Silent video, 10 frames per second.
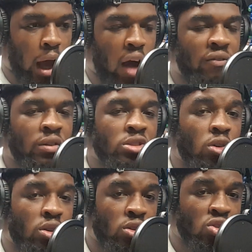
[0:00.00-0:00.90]
I first
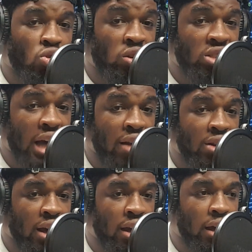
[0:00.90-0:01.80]
heard of the story
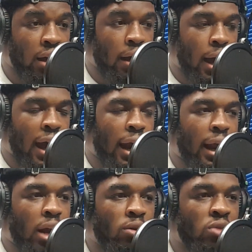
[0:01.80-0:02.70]
Saturday,
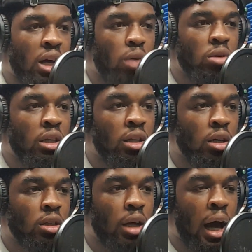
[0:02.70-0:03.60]
and I don't think I really
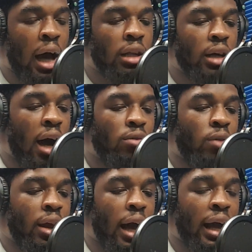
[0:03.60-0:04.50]
looked. I
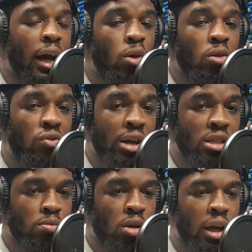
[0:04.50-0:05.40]
got on
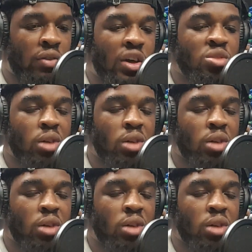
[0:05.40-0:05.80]
Facebook, and that's